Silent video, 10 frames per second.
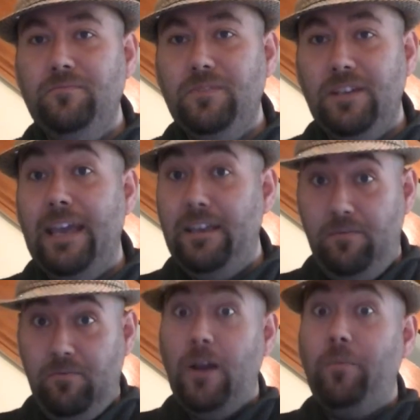
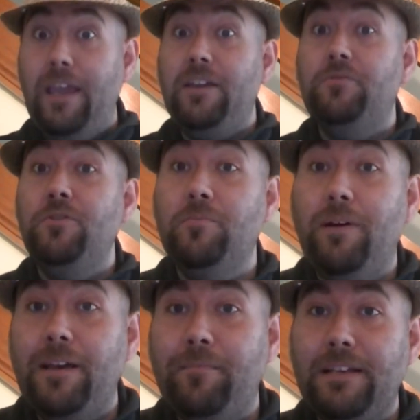to help get you through the
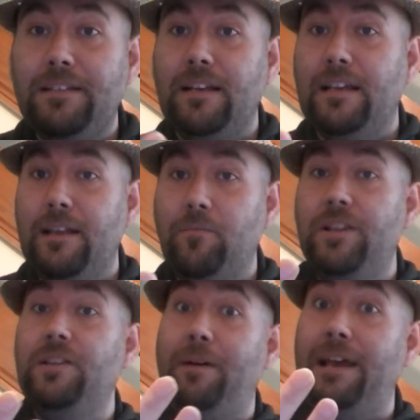pain basically, and then
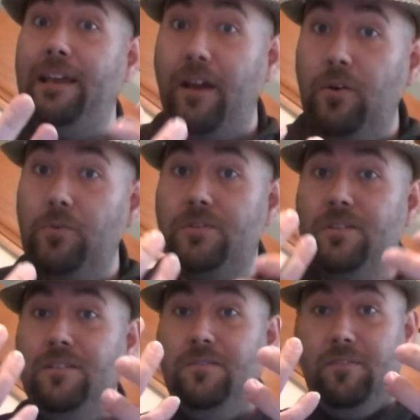when the pain goes,
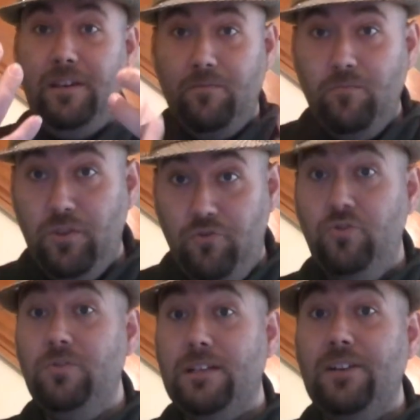it
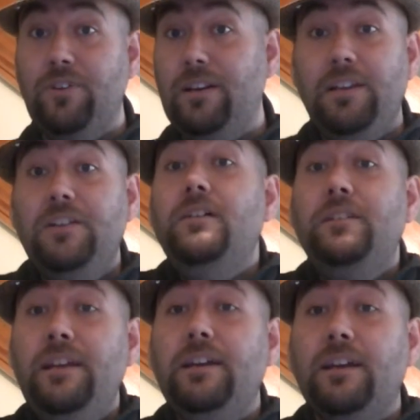withdraws that adrenaline. You don't
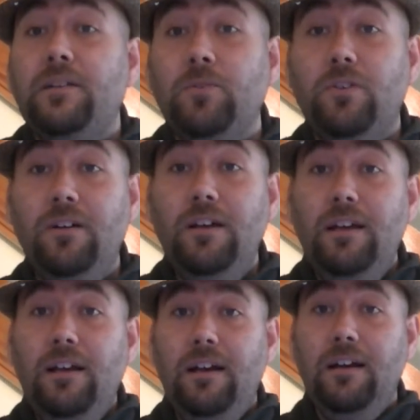need it anymore,
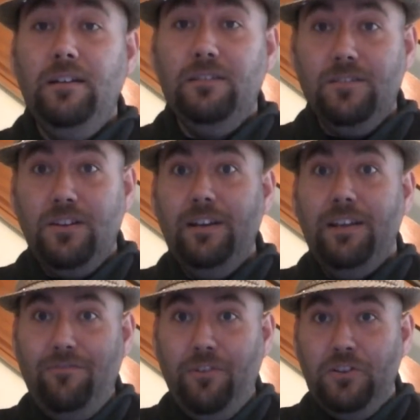and suddenly
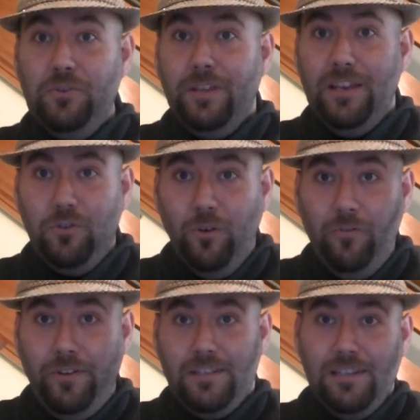it floods you with
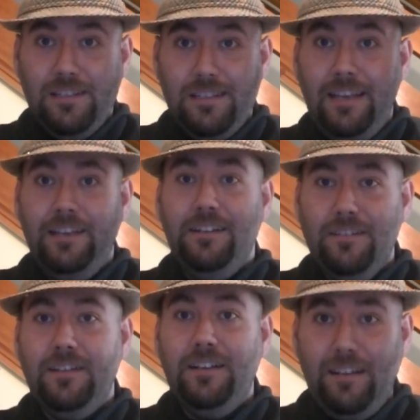endorphins instead, you know,
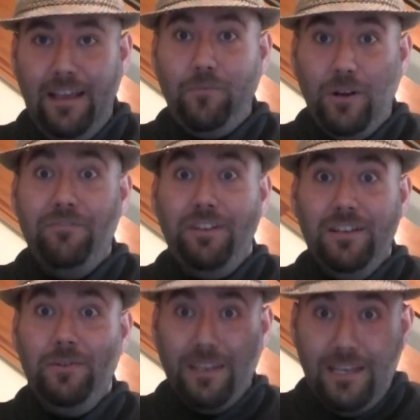saying whatever you're
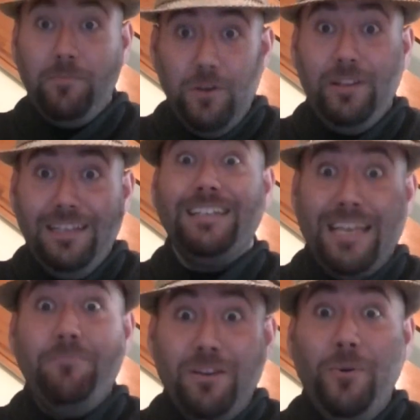doing, keep doing this,
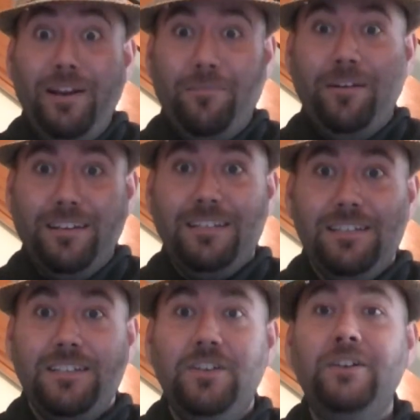keep doing it because
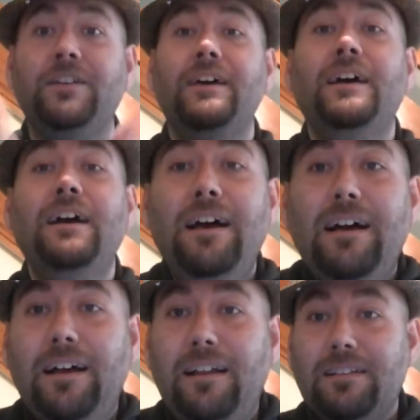this is good.
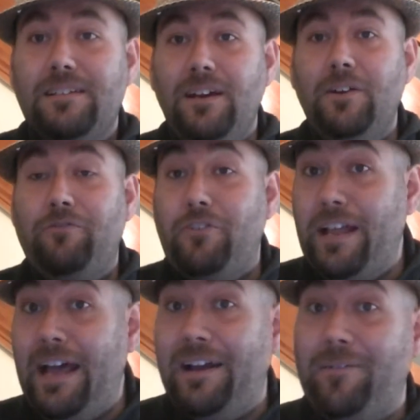And so for a
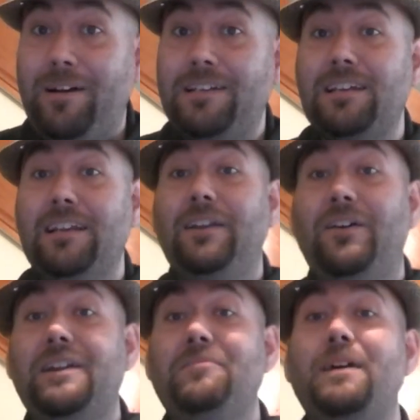day I'm basically
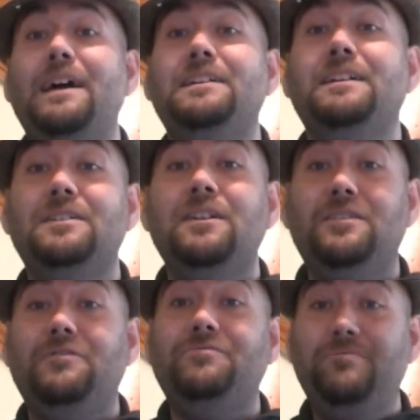lying in bed, you know,
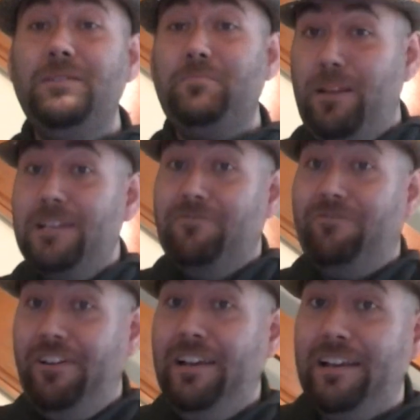kind of, it's pleasant
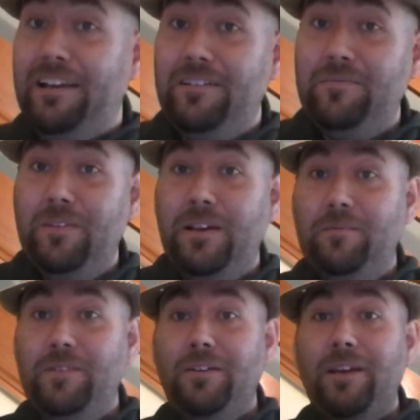feeling,
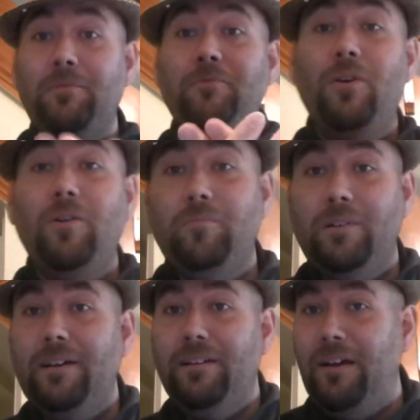don't get me wrong,
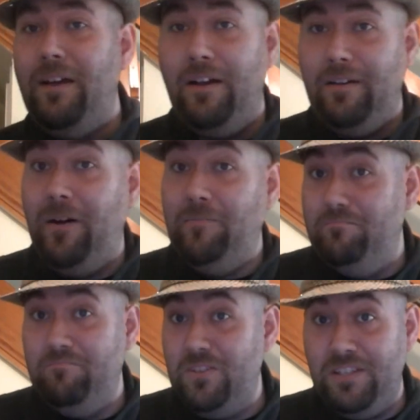but
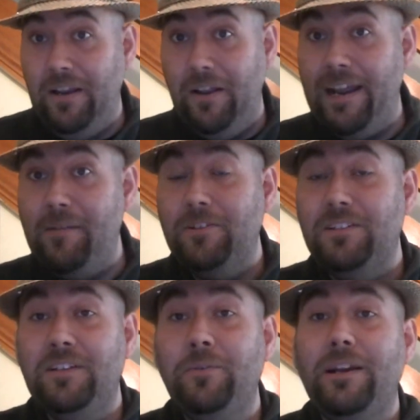I'm still unable
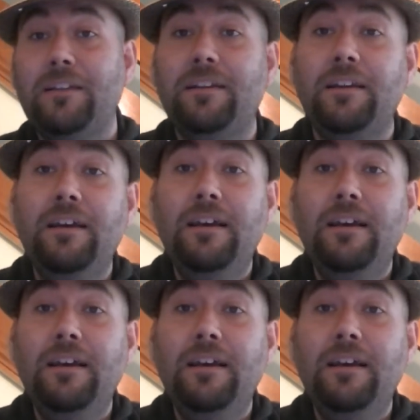to do anything.